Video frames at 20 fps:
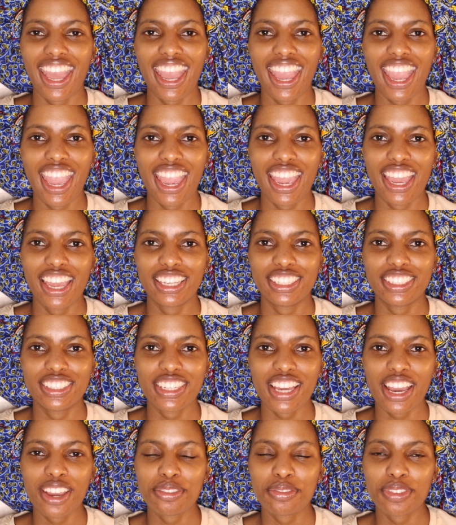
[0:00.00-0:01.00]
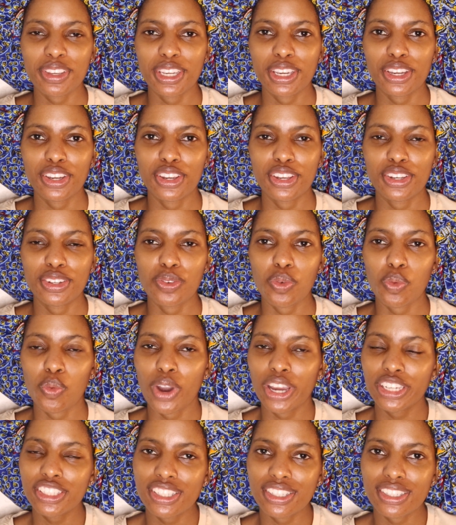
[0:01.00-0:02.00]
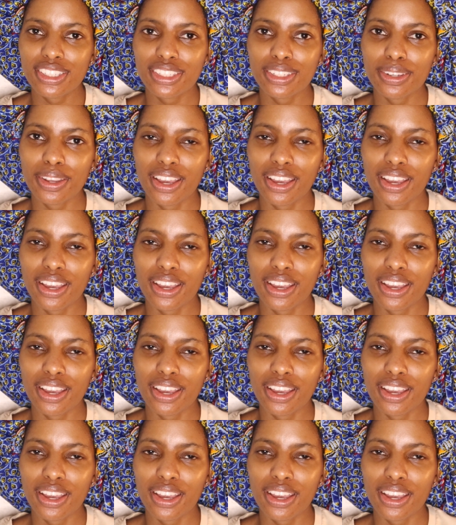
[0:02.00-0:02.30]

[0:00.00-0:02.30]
and I figured what